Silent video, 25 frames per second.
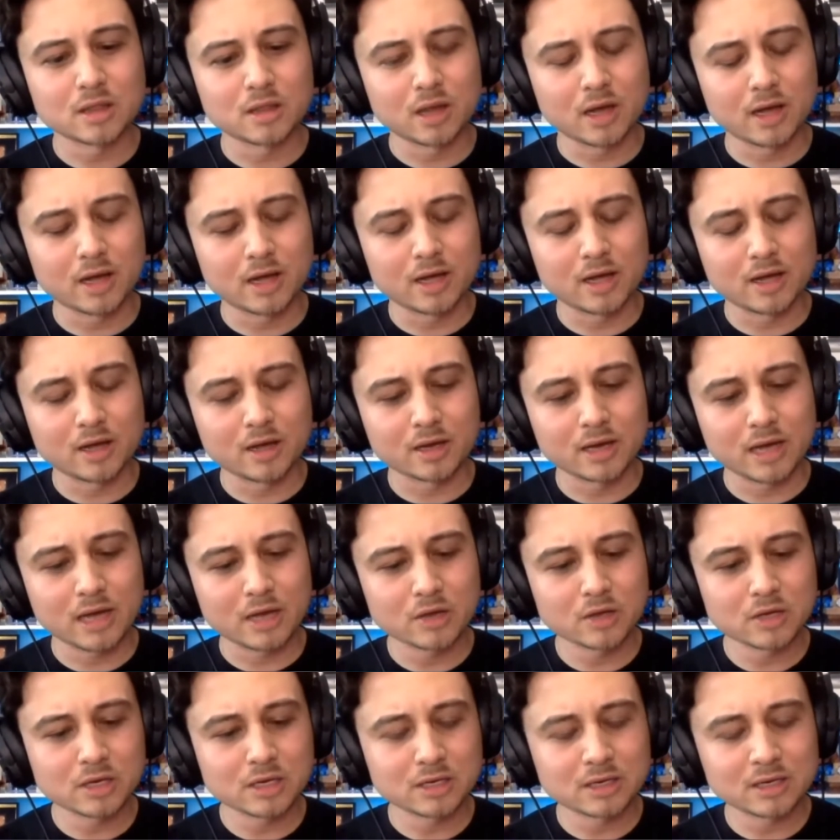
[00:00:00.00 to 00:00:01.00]
on how
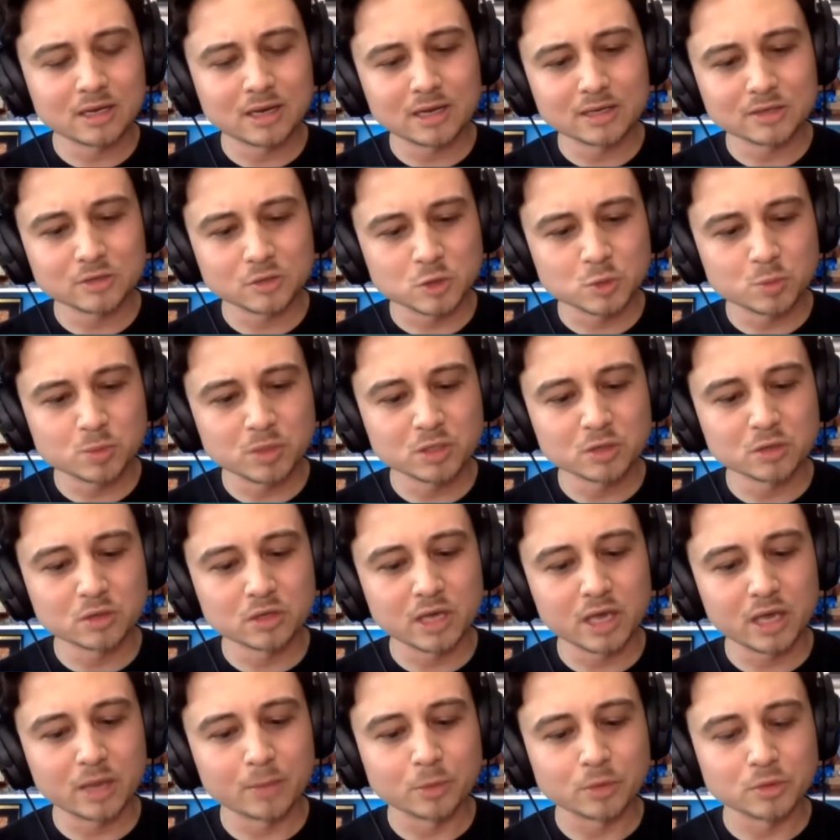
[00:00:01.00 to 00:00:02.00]
you can connect your speaker
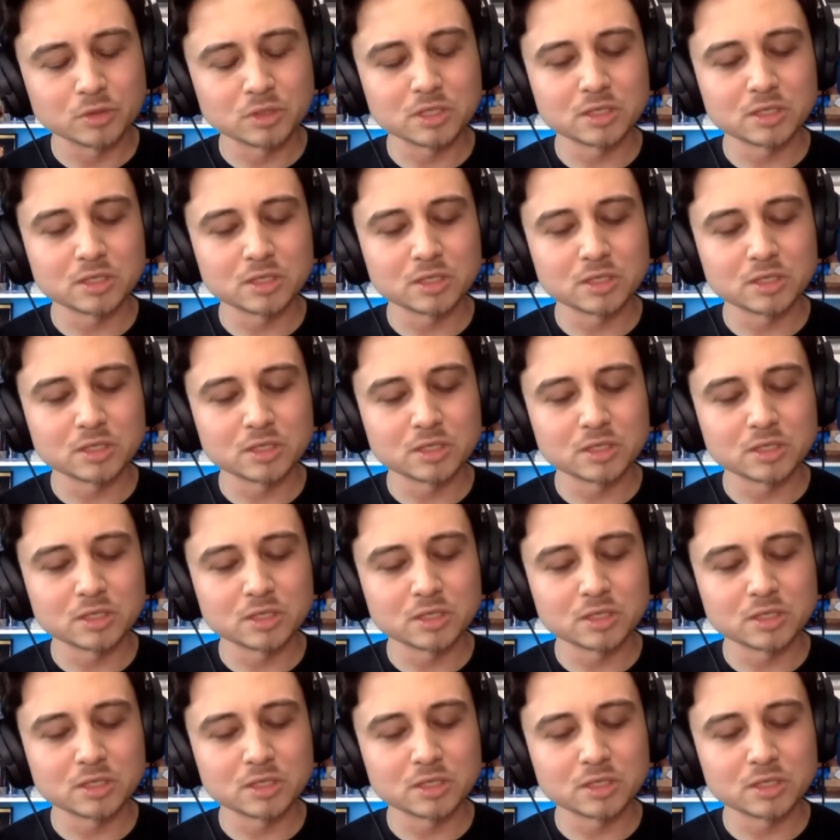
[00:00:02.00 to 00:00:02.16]
cables,